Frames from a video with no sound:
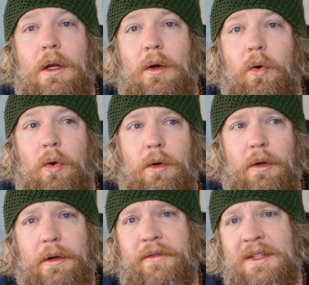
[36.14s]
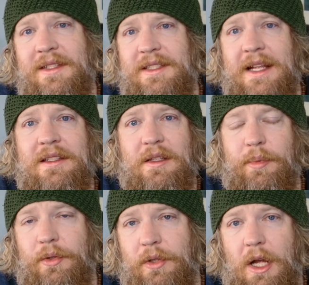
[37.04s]
or or even
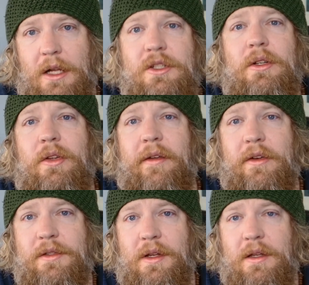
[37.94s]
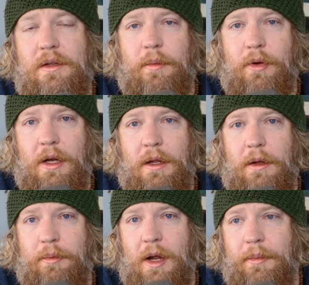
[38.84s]
sensible logical diversity to a, pro
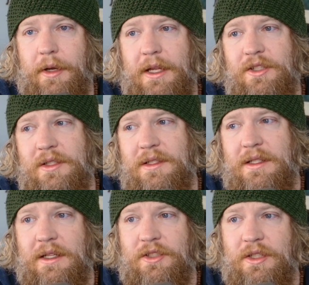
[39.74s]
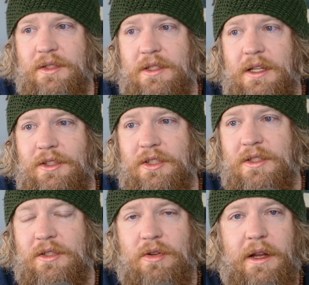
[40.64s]
a, property. It just it just it
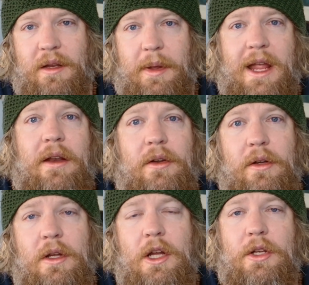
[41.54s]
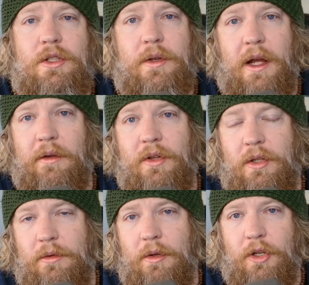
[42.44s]
just is trying to pander to kind of the,
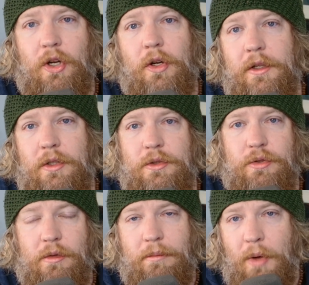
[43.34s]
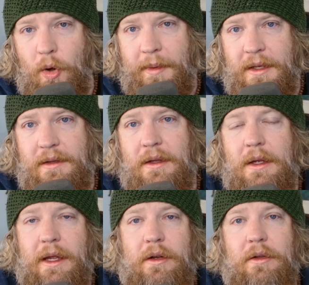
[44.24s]
the current cultural moment
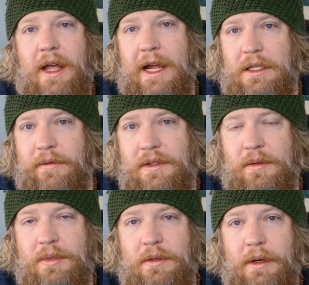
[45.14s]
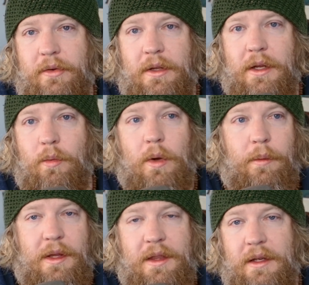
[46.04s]
and all the activism surrounding like
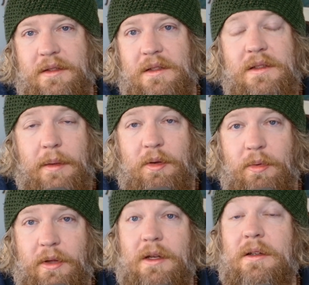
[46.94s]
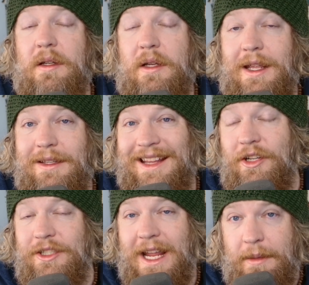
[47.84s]
what we think is acceptable in, in
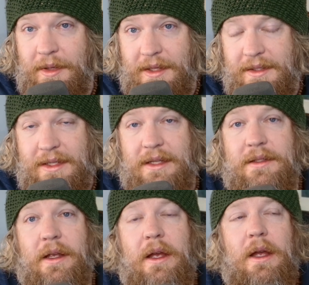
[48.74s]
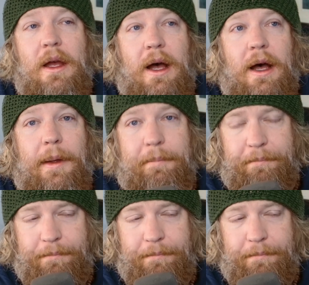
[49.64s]
entertainment these days. Um,